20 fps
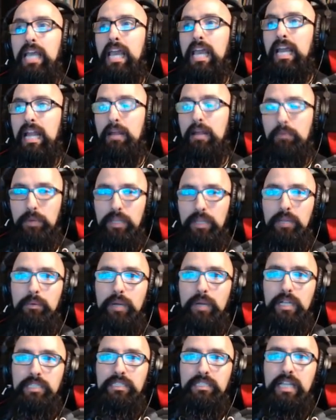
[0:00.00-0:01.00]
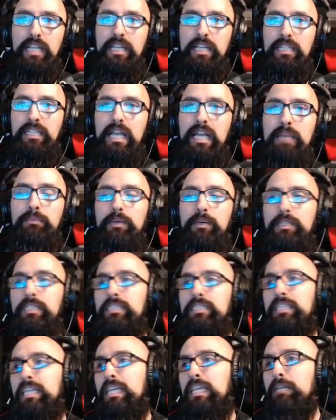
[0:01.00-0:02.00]
And I really want a psychic type on the
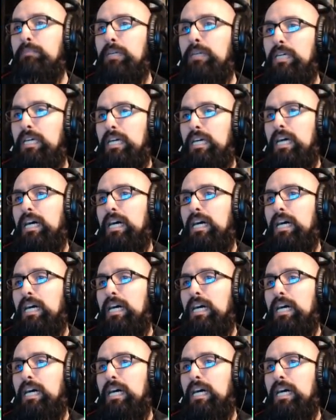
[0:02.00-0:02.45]
team.